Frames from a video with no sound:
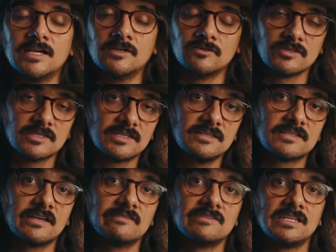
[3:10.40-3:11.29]
I own the
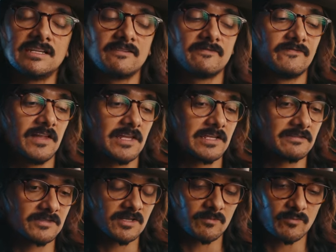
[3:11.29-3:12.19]
C70, felt like I
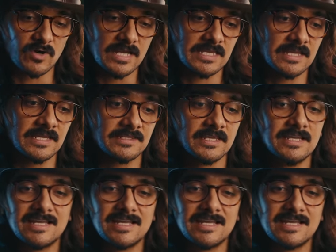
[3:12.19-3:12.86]
was going to break it.